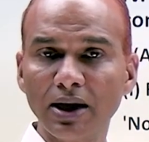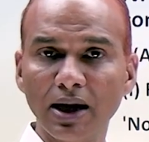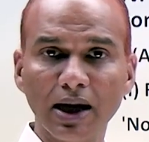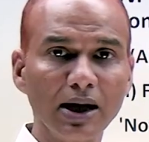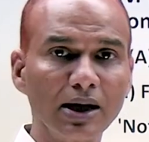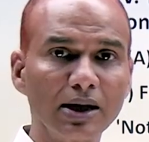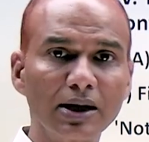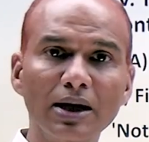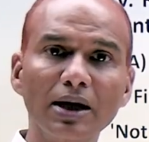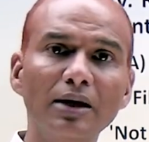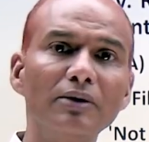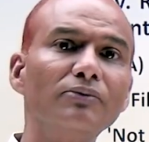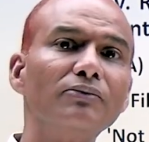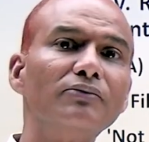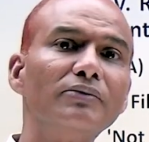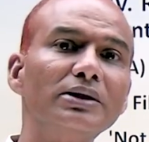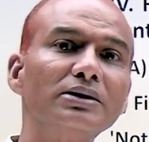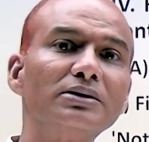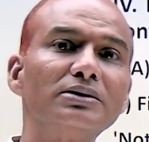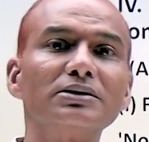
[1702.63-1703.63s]
I'll come
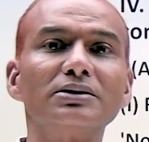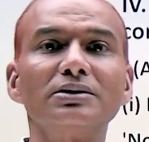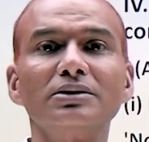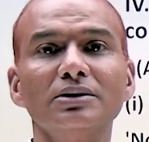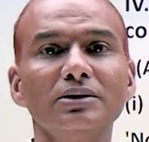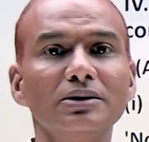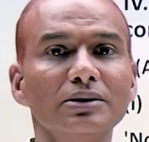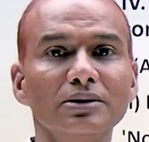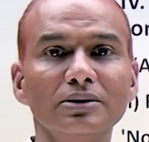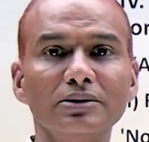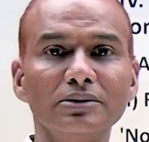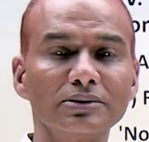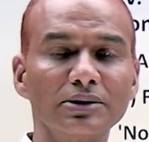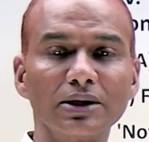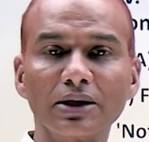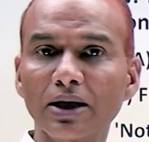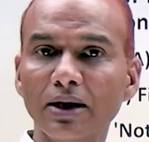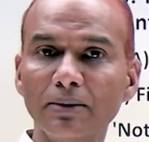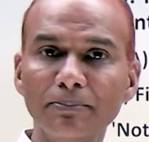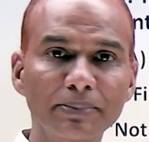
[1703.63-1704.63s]
with
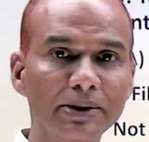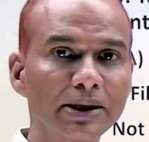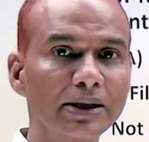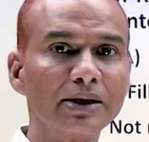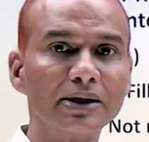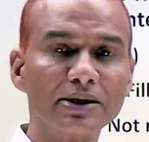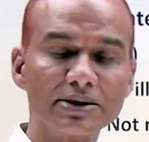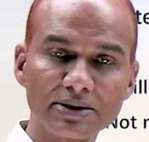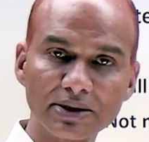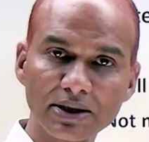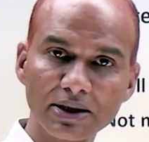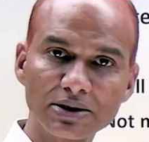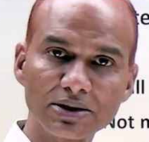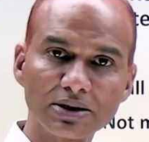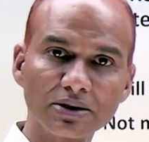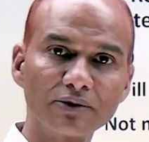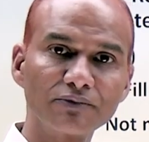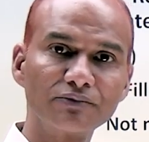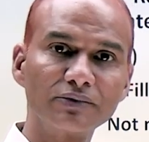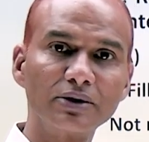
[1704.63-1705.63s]
the complete
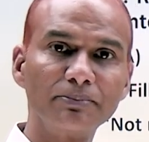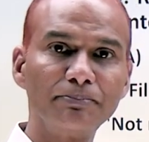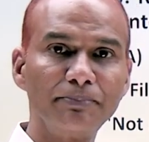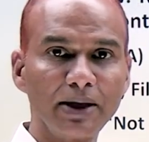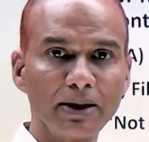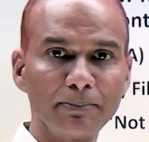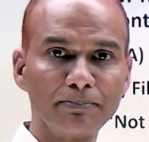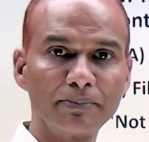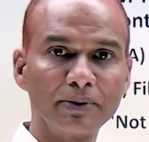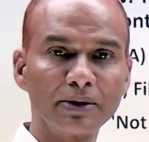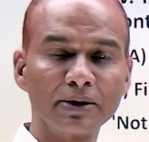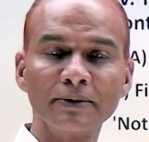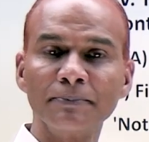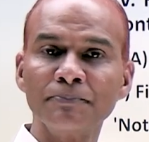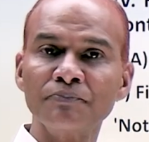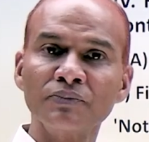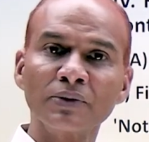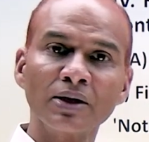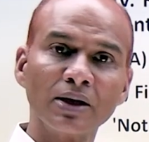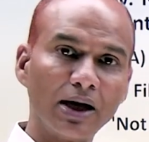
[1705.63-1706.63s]
discussion of the paper
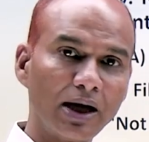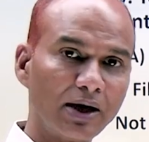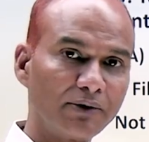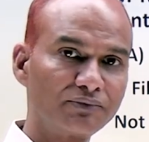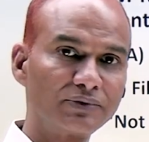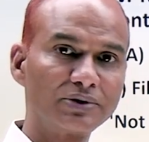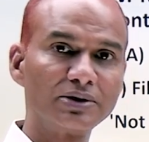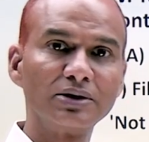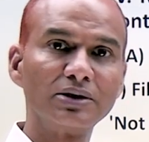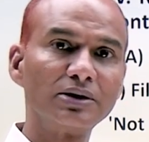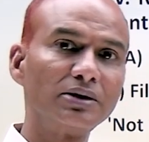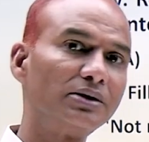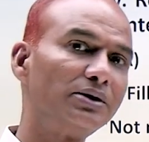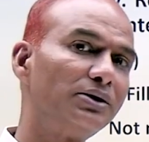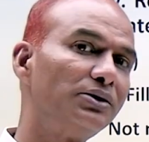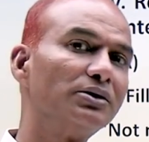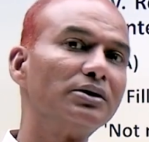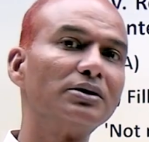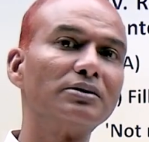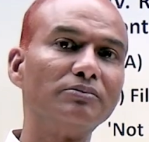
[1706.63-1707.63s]
after
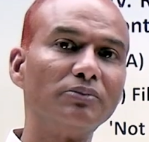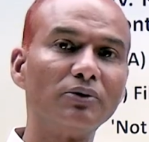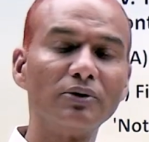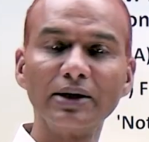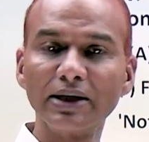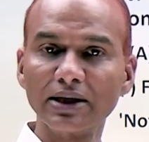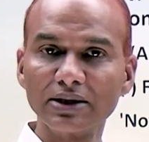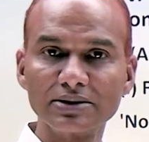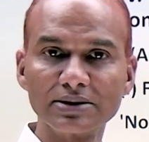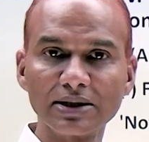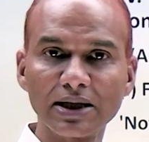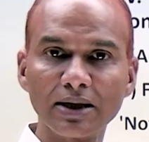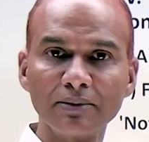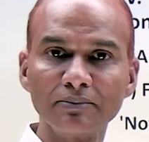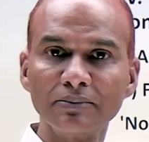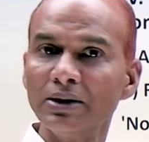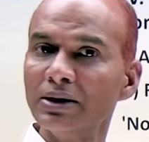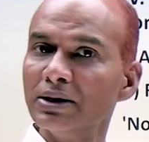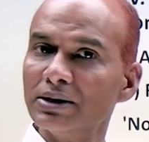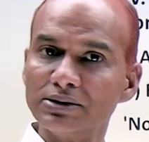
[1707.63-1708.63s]
your board
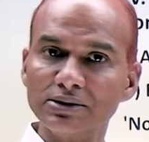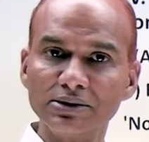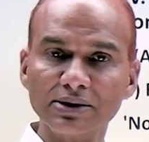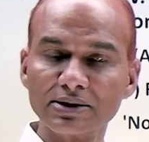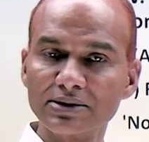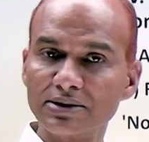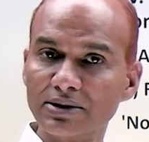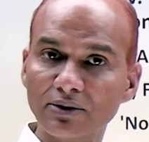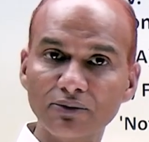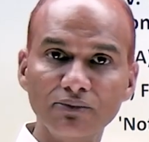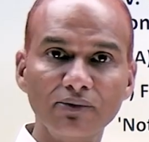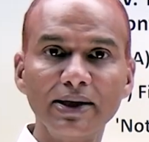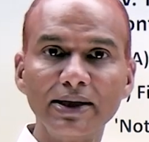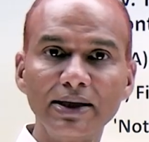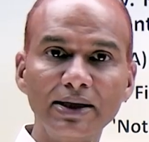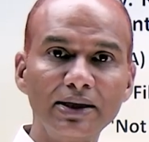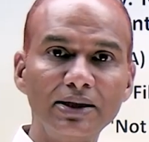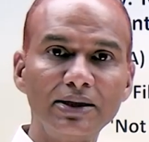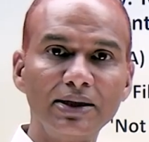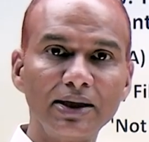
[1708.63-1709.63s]
exam, just the
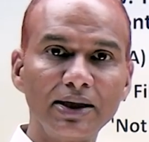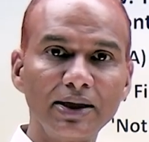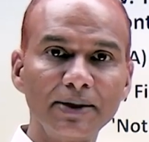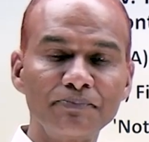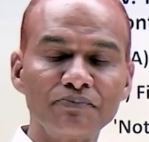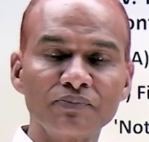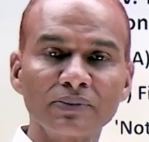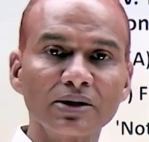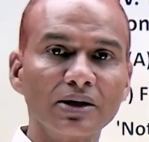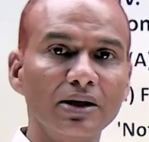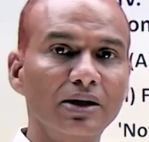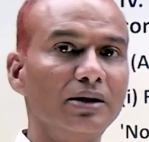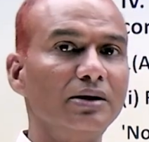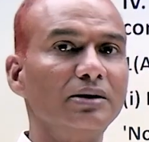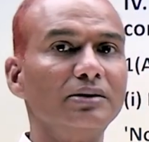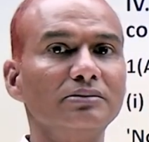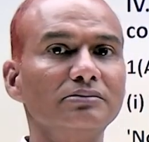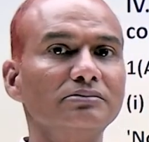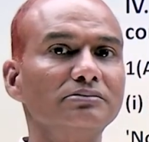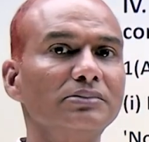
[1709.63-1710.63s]
very day
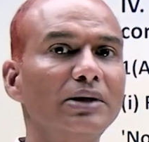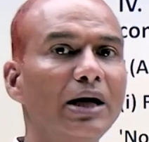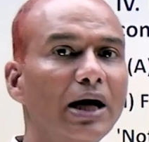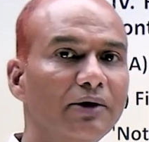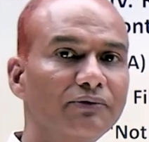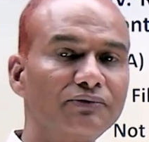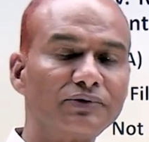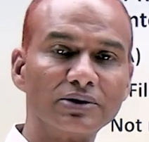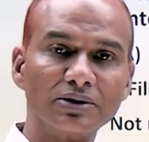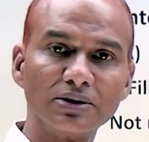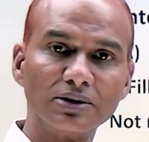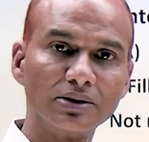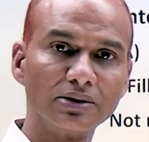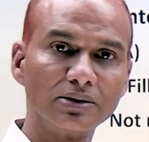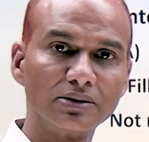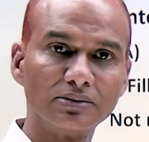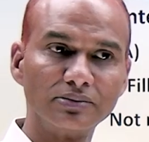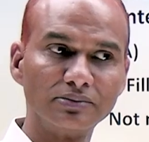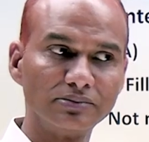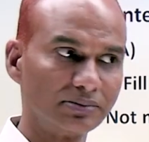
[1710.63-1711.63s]
after
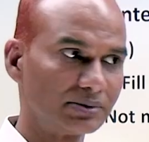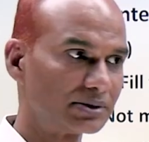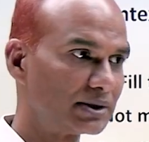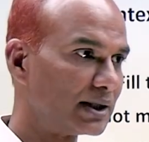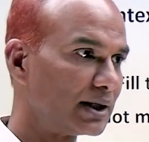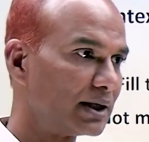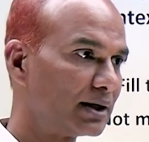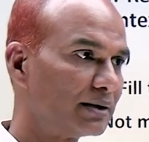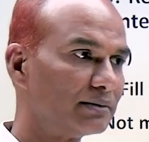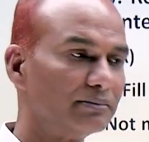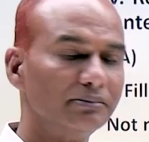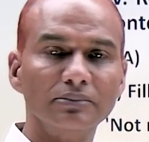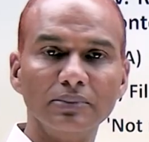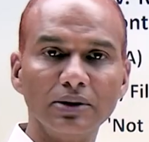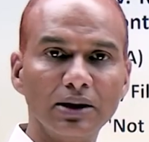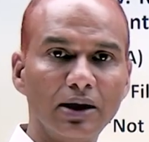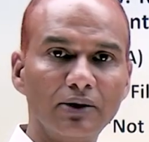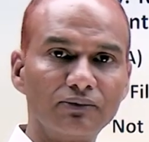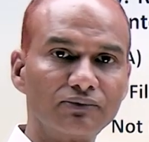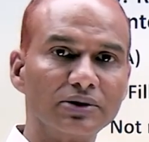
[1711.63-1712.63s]
3
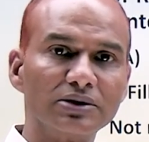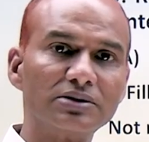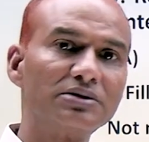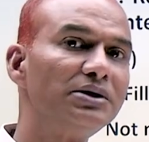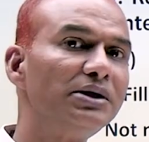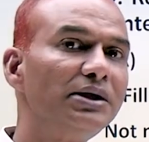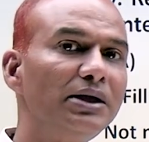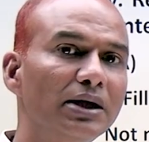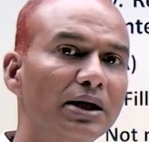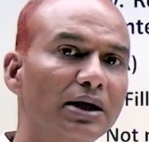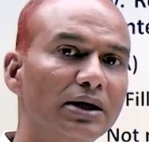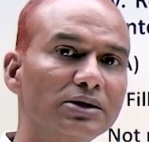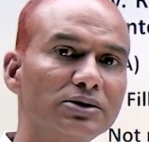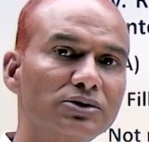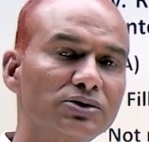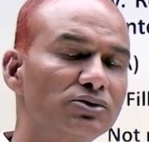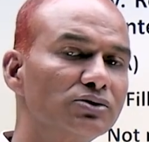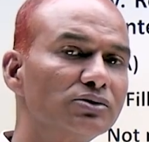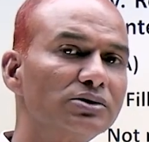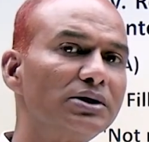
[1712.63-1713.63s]

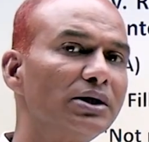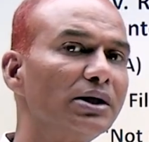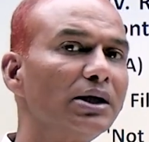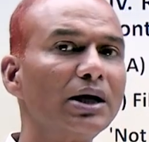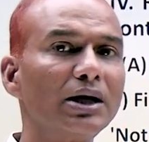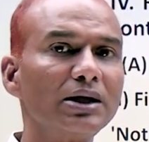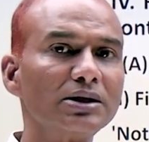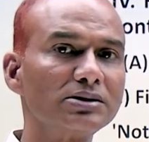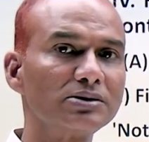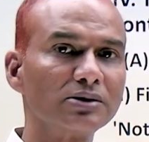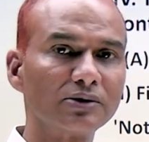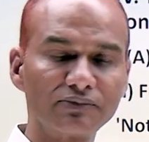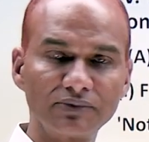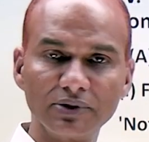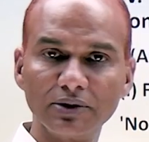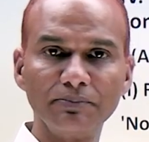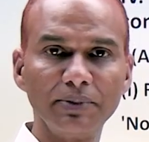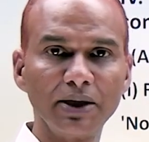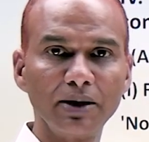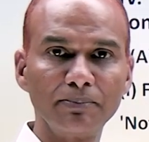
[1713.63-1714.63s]
hours, 2-3 hours of
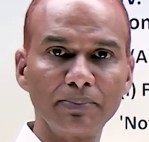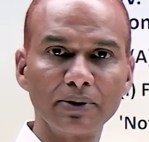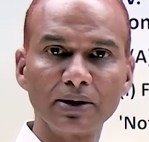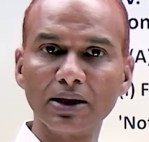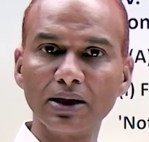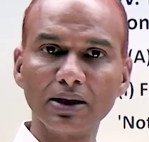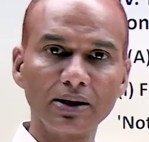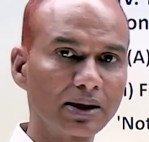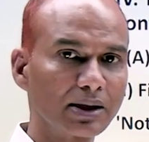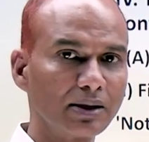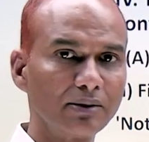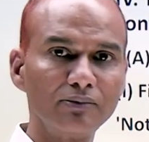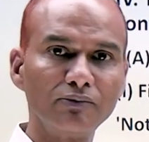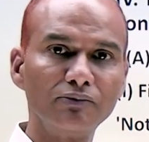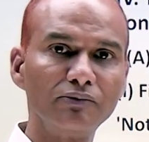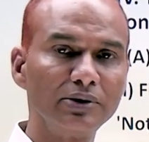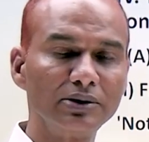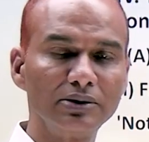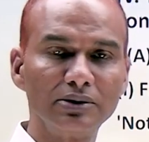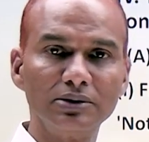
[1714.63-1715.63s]
the paper, I'll come
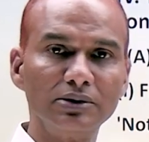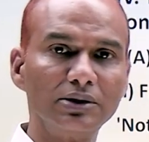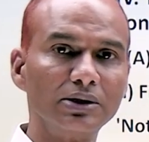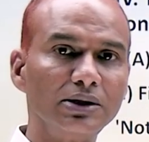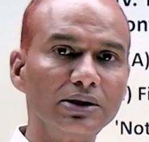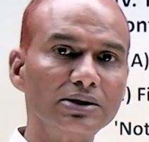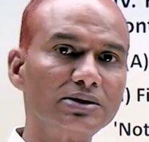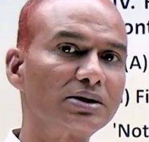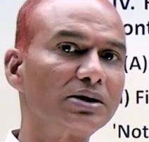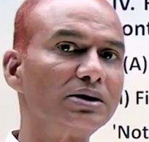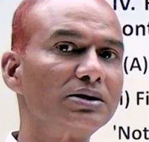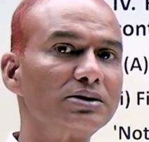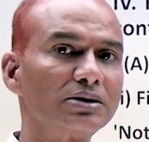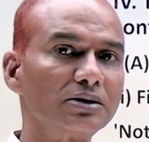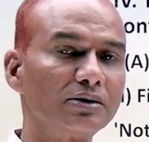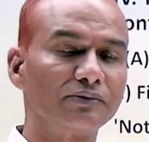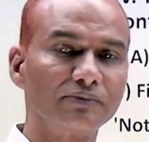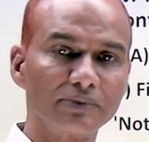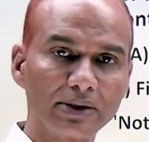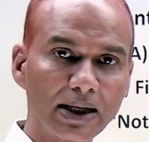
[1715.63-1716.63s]
with the discussion
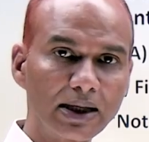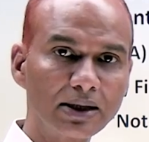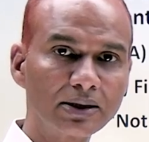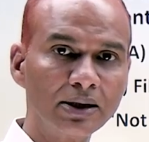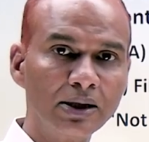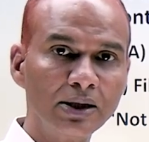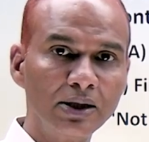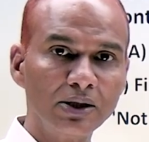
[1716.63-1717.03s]
of that.